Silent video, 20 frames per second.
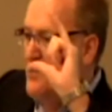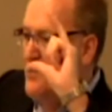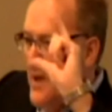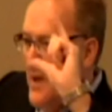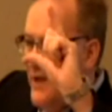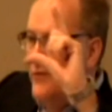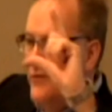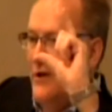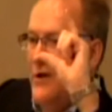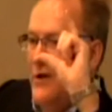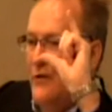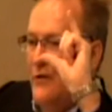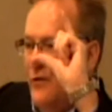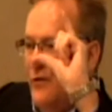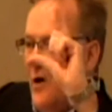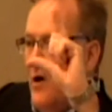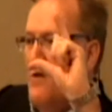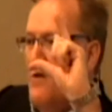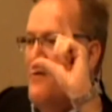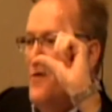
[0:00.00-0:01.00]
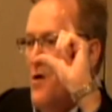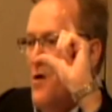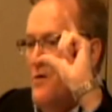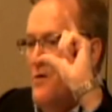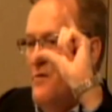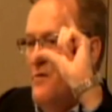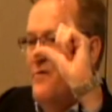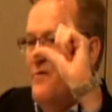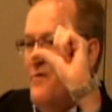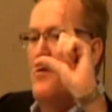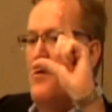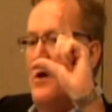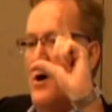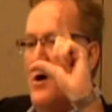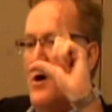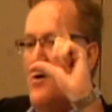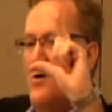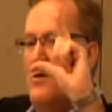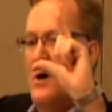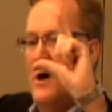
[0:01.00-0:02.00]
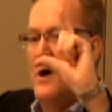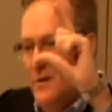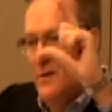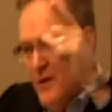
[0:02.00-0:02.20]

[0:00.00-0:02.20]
basic cell phone photo